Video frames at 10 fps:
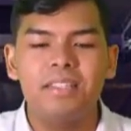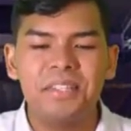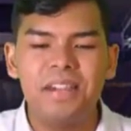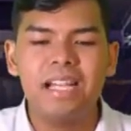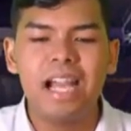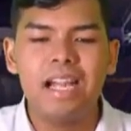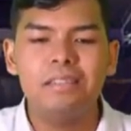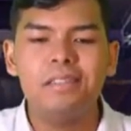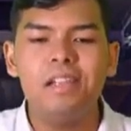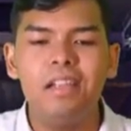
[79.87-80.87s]
The correct
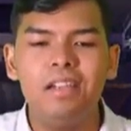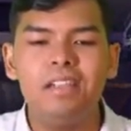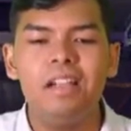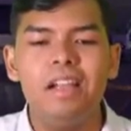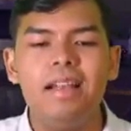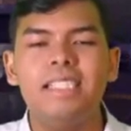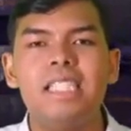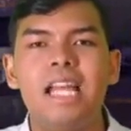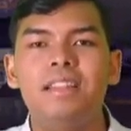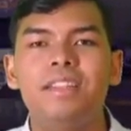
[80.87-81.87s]
answer here is
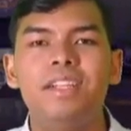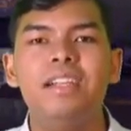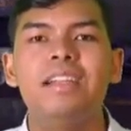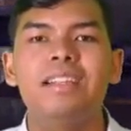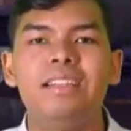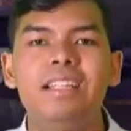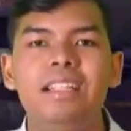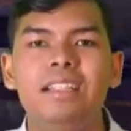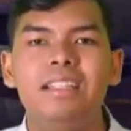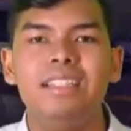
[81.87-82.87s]
letter D.